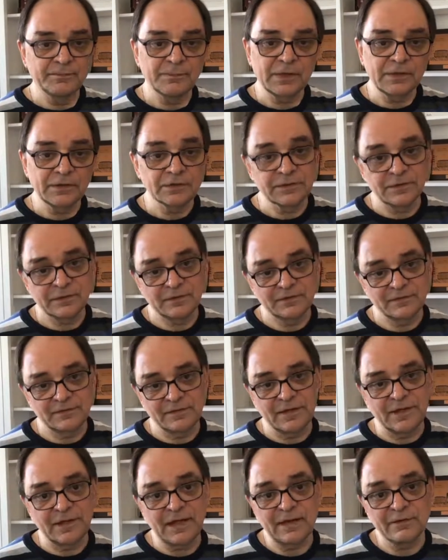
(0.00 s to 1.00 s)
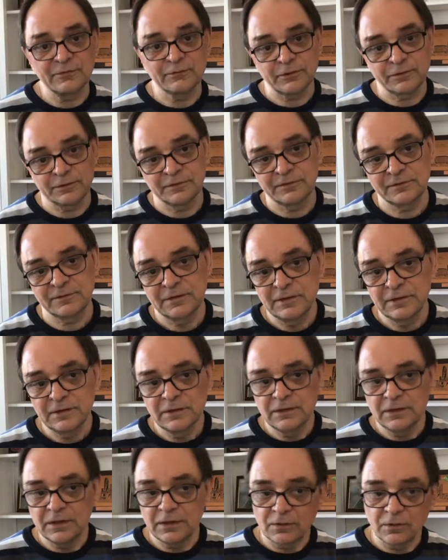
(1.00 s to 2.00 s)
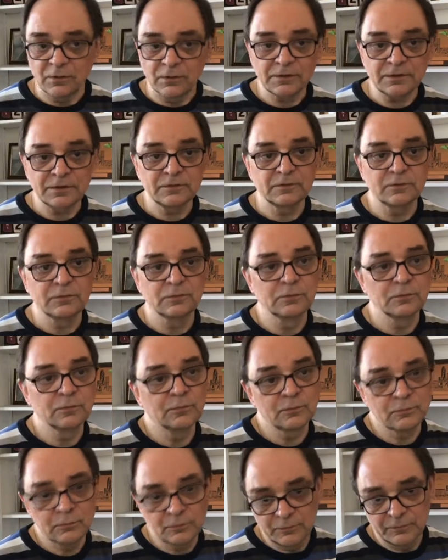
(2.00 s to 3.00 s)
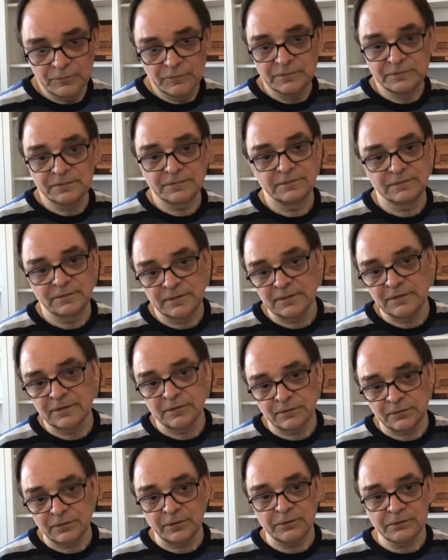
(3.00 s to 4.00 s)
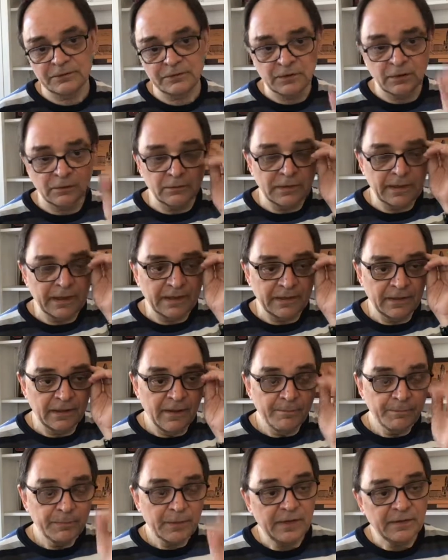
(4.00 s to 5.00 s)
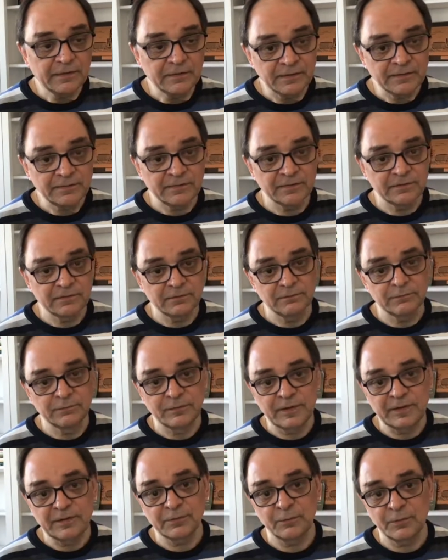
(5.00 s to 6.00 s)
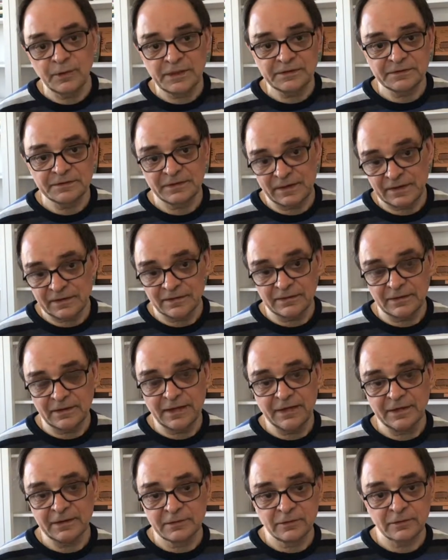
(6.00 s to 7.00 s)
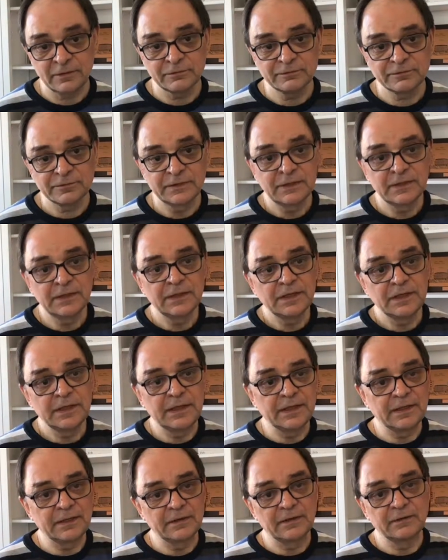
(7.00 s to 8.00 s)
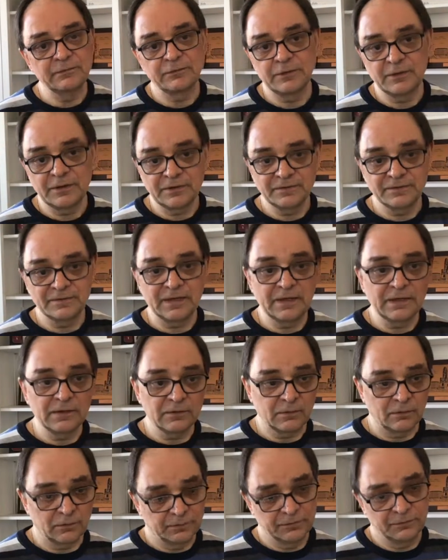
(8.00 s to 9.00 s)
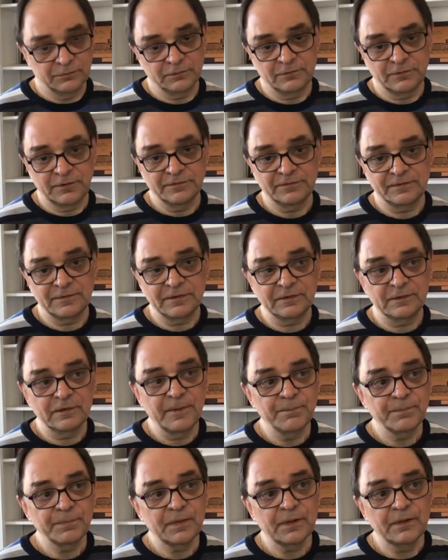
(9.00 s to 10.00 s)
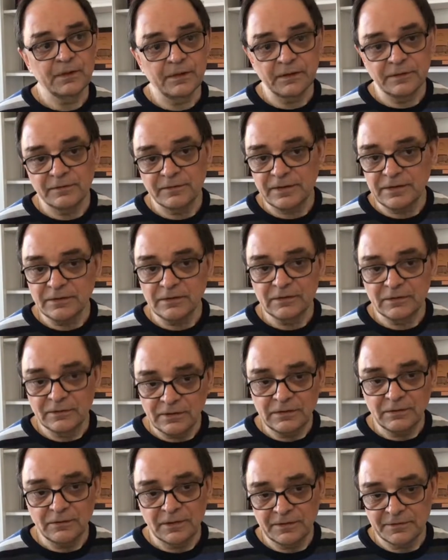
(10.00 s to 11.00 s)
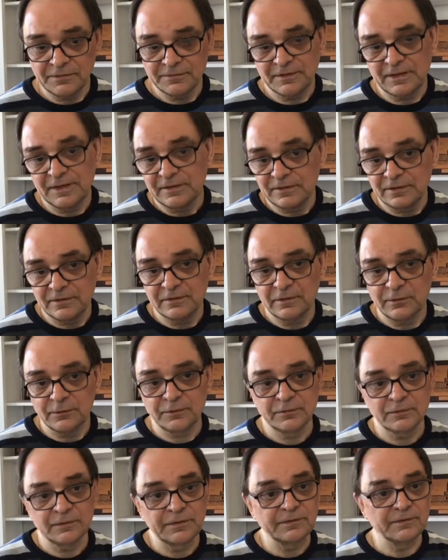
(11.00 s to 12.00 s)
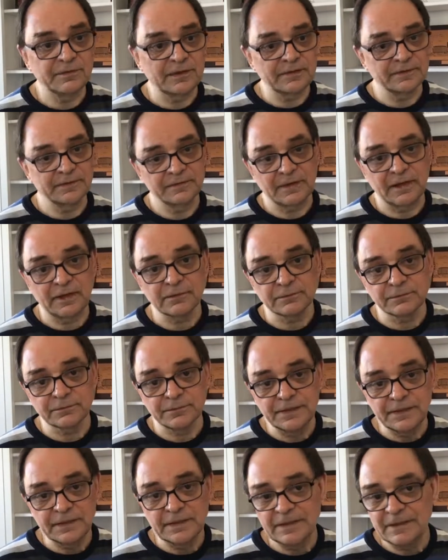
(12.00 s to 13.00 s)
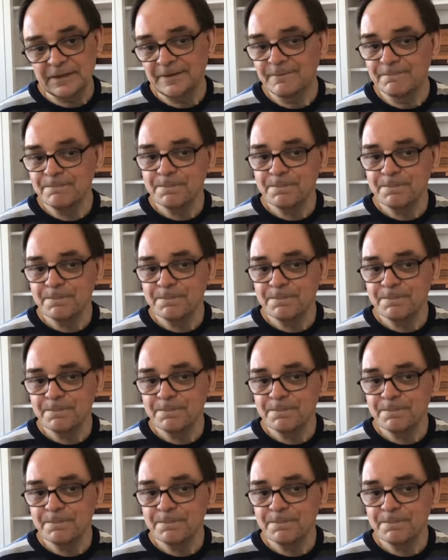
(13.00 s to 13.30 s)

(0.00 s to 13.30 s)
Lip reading: adjust their efforts according to the current goal line. And this is very well taken care of. And if you understand, or you trust it, then you understand that those results are really